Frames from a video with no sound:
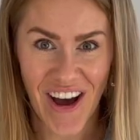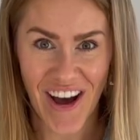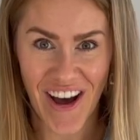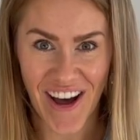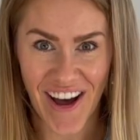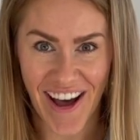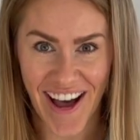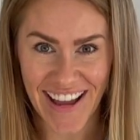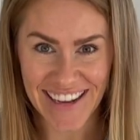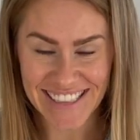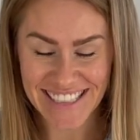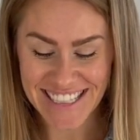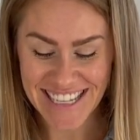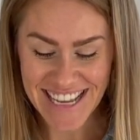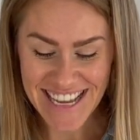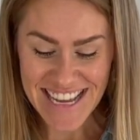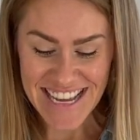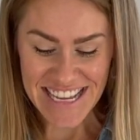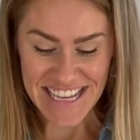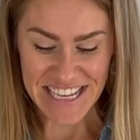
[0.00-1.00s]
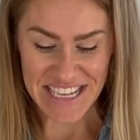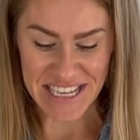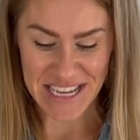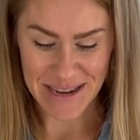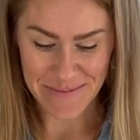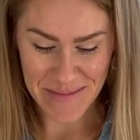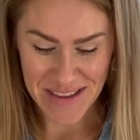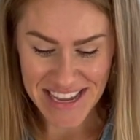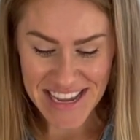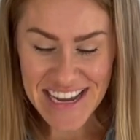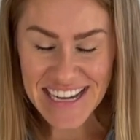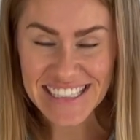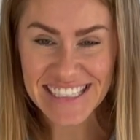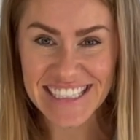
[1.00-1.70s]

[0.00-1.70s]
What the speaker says: hot, yummy,